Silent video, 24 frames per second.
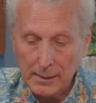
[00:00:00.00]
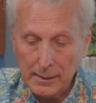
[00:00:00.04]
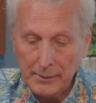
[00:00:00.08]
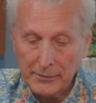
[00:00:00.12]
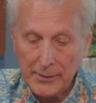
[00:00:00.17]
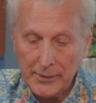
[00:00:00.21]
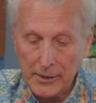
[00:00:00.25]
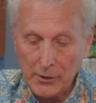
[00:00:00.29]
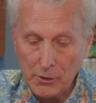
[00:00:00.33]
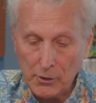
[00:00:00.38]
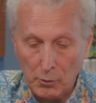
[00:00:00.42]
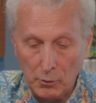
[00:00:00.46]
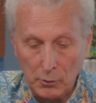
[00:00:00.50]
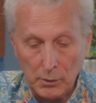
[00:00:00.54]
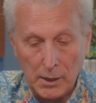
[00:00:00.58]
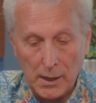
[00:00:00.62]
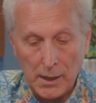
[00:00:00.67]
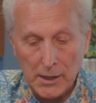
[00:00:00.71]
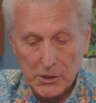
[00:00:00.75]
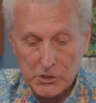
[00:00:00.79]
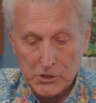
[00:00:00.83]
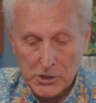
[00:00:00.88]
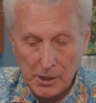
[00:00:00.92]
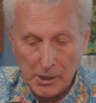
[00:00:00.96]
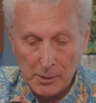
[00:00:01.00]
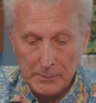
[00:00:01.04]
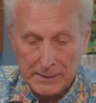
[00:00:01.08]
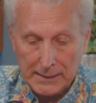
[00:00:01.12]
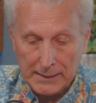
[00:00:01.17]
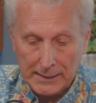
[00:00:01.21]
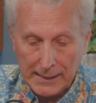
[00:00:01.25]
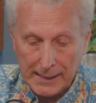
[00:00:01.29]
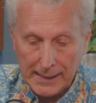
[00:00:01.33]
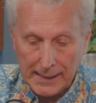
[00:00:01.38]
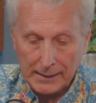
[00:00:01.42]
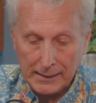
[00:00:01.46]
that no law shall be
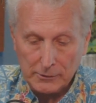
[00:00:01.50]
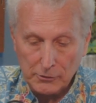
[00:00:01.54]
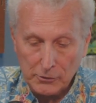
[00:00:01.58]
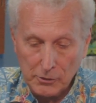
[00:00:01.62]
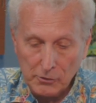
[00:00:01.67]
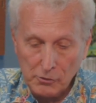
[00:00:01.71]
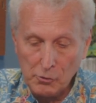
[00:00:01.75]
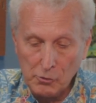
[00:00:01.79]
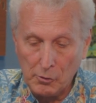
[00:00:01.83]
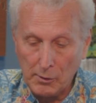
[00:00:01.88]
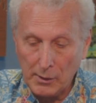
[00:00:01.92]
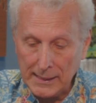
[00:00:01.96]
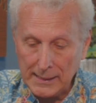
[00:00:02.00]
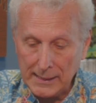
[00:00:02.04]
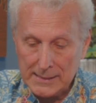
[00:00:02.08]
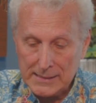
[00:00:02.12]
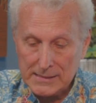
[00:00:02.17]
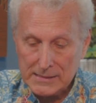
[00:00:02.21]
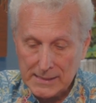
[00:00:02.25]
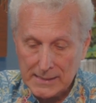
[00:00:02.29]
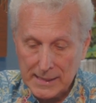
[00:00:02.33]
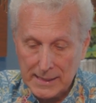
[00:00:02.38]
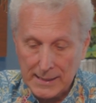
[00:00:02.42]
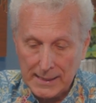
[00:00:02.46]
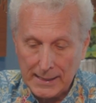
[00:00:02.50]
enacted nor any state